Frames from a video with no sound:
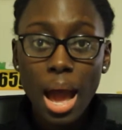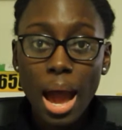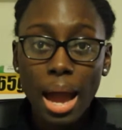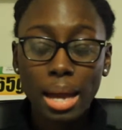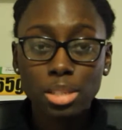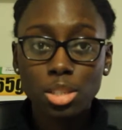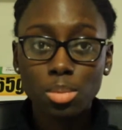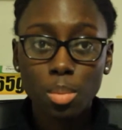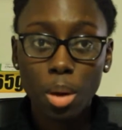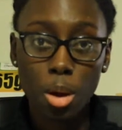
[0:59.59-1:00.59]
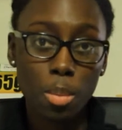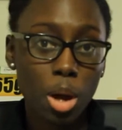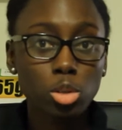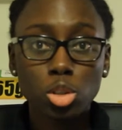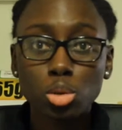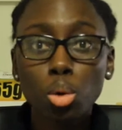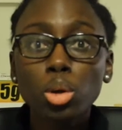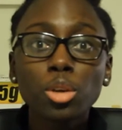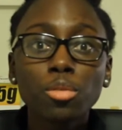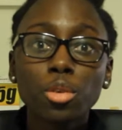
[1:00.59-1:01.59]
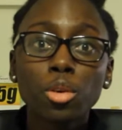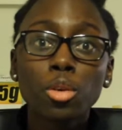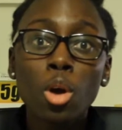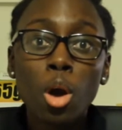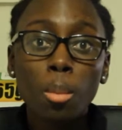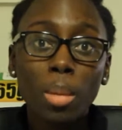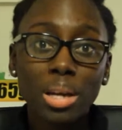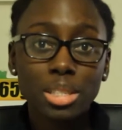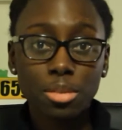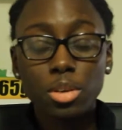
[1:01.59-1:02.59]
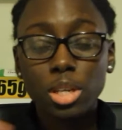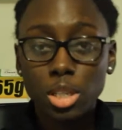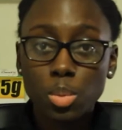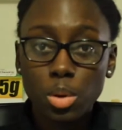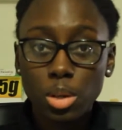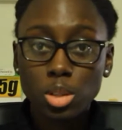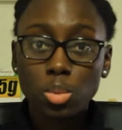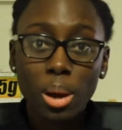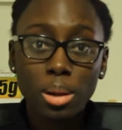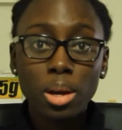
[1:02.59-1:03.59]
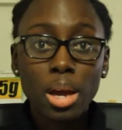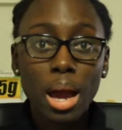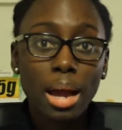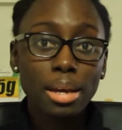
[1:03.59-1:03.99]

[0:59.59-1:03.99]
and I'll just talk you through my different experience while I